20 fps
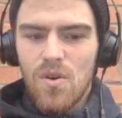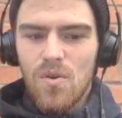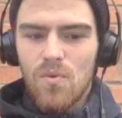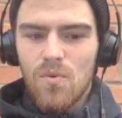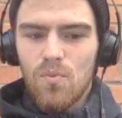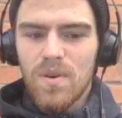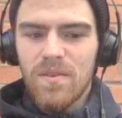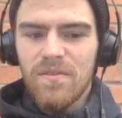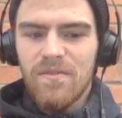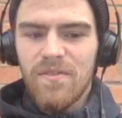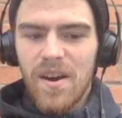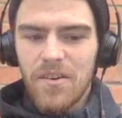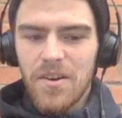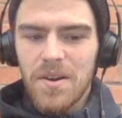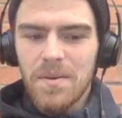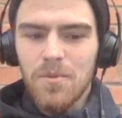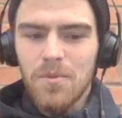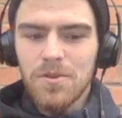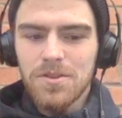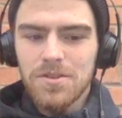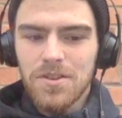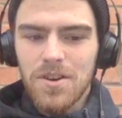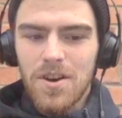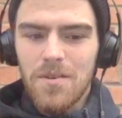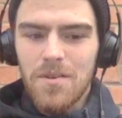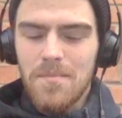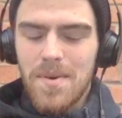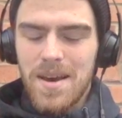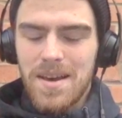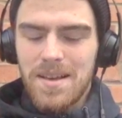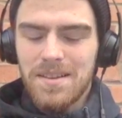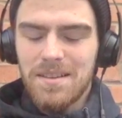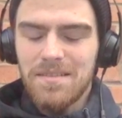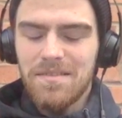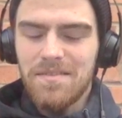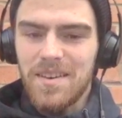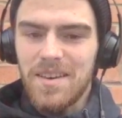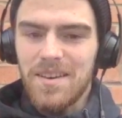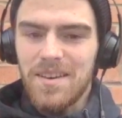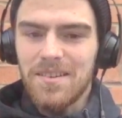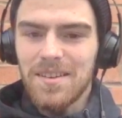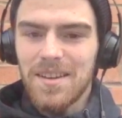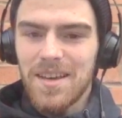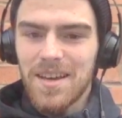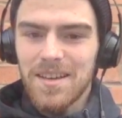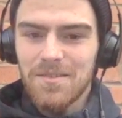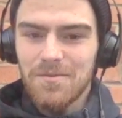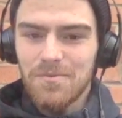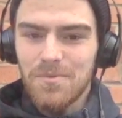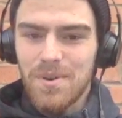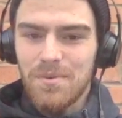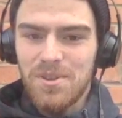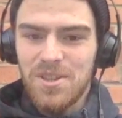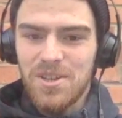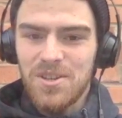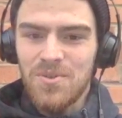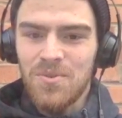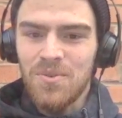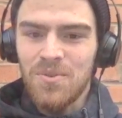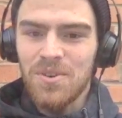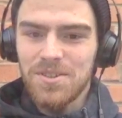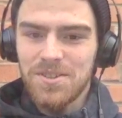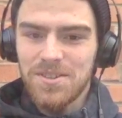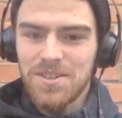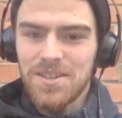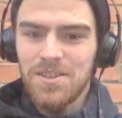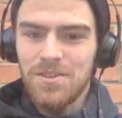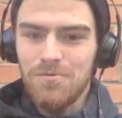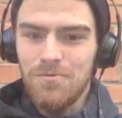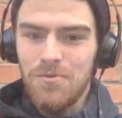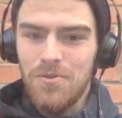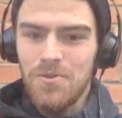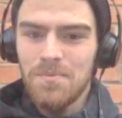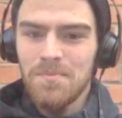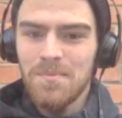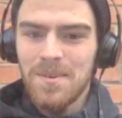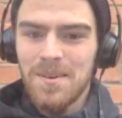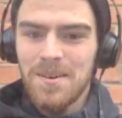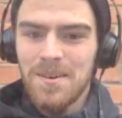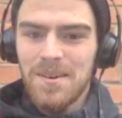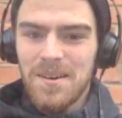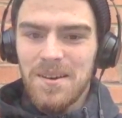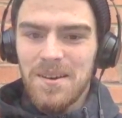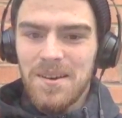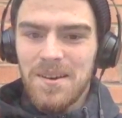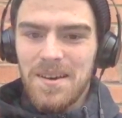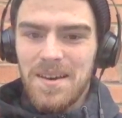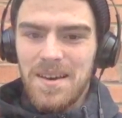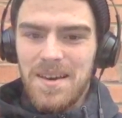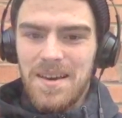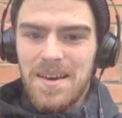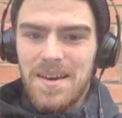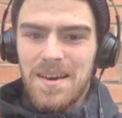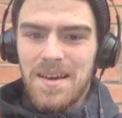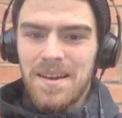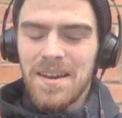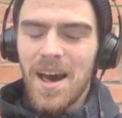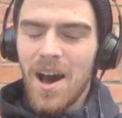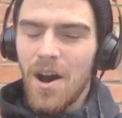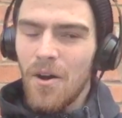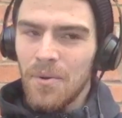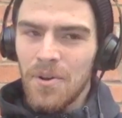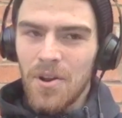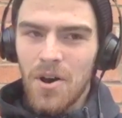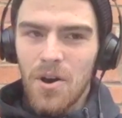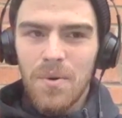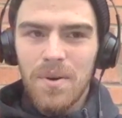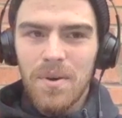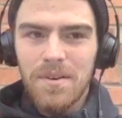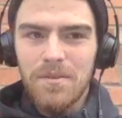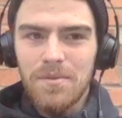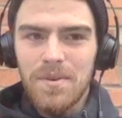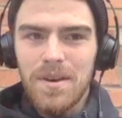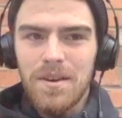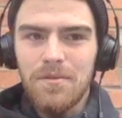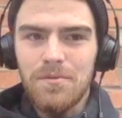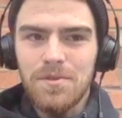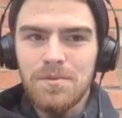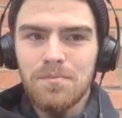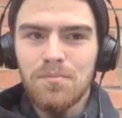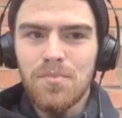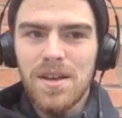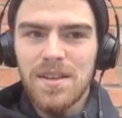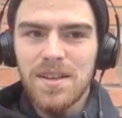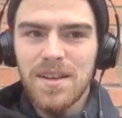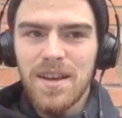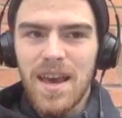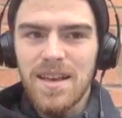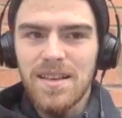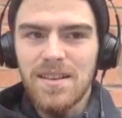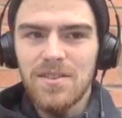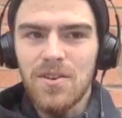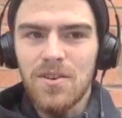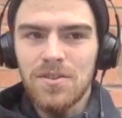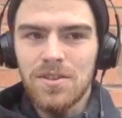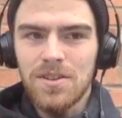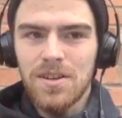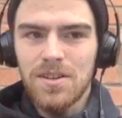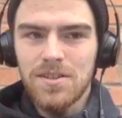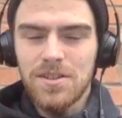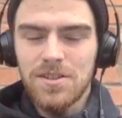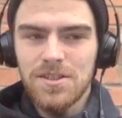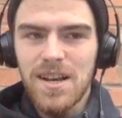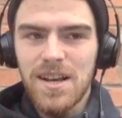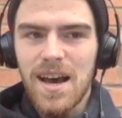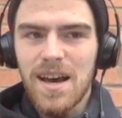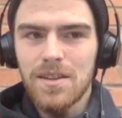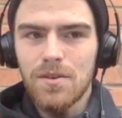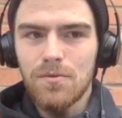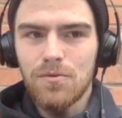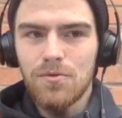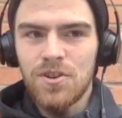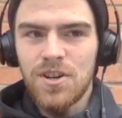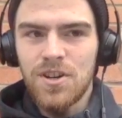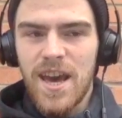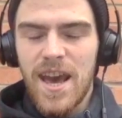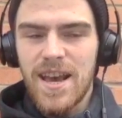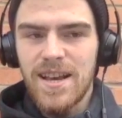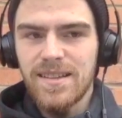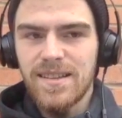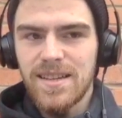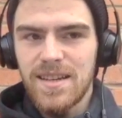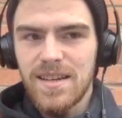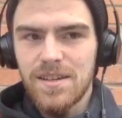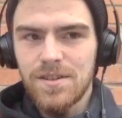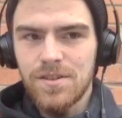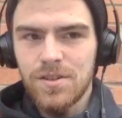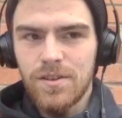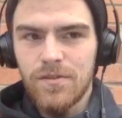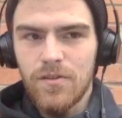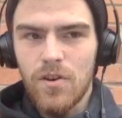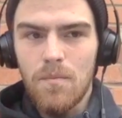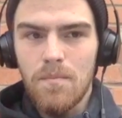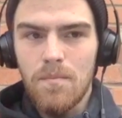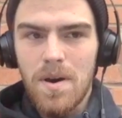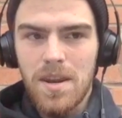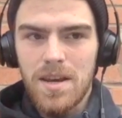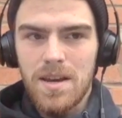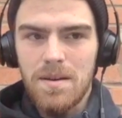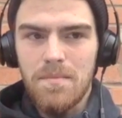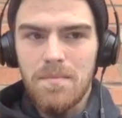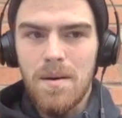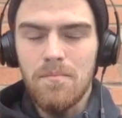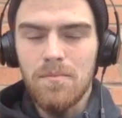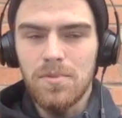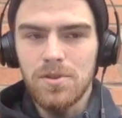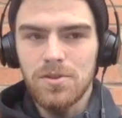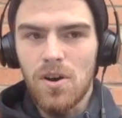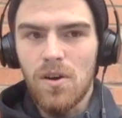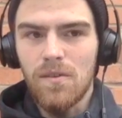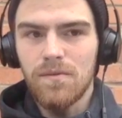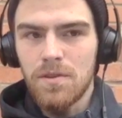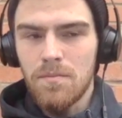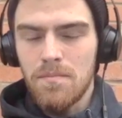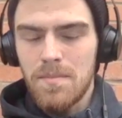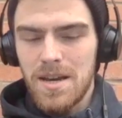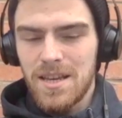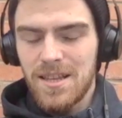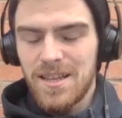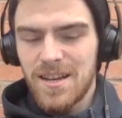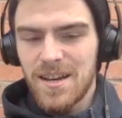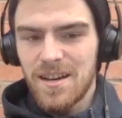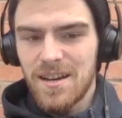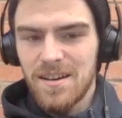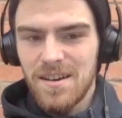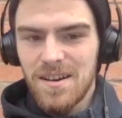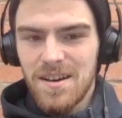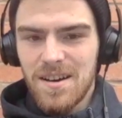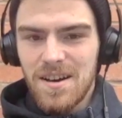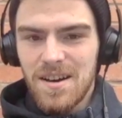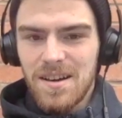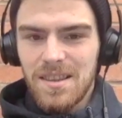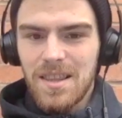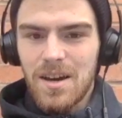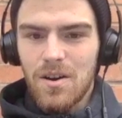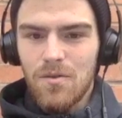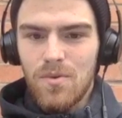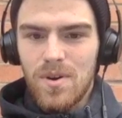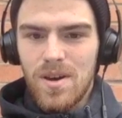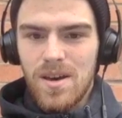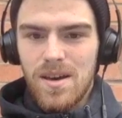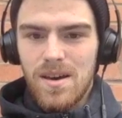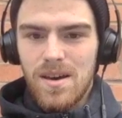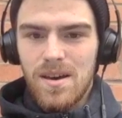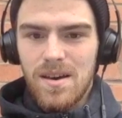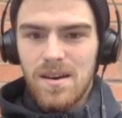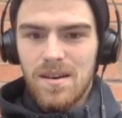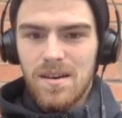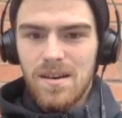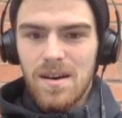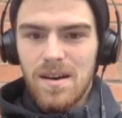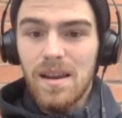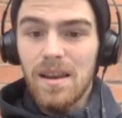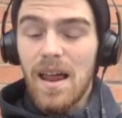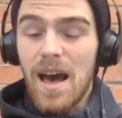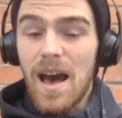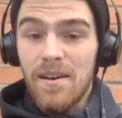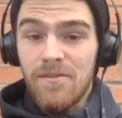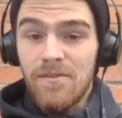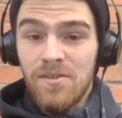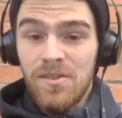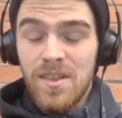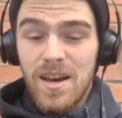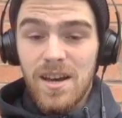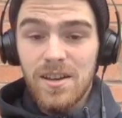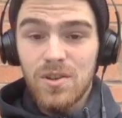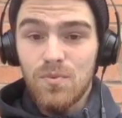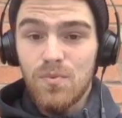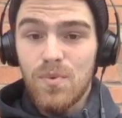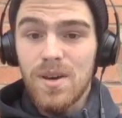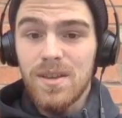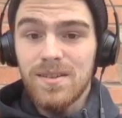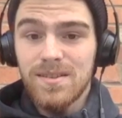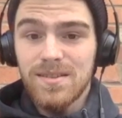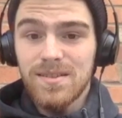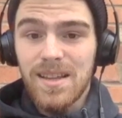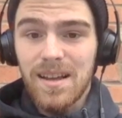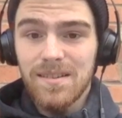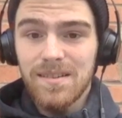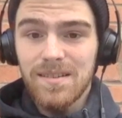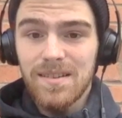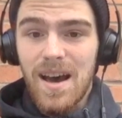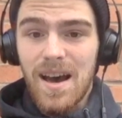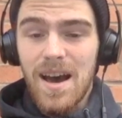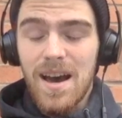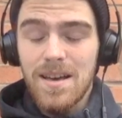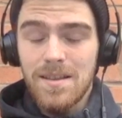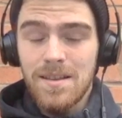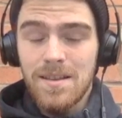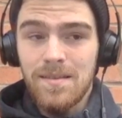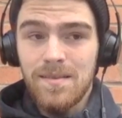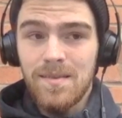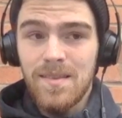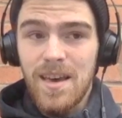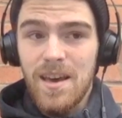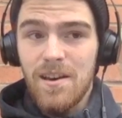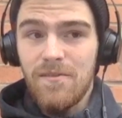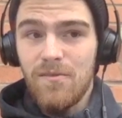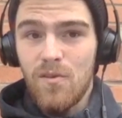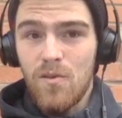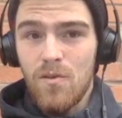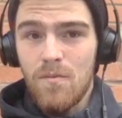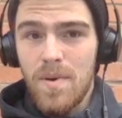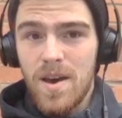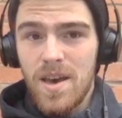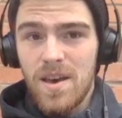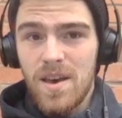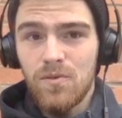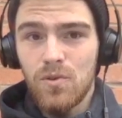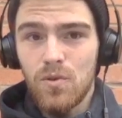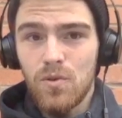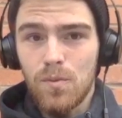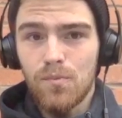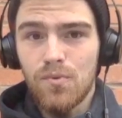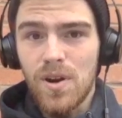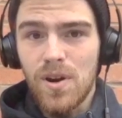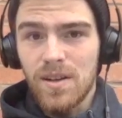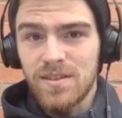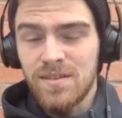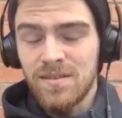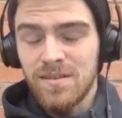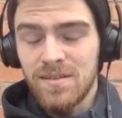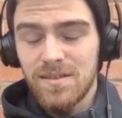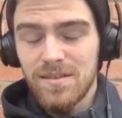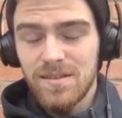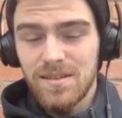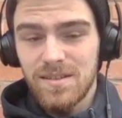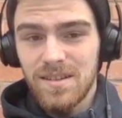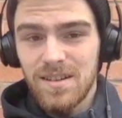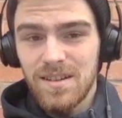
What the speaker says: we very much got made to feel like we were the youngest in the room. And now I know it was predicated on the side that we're in the 80s, and you've got many members of the media that were alive and there to witness that side, and therefore may have took precedence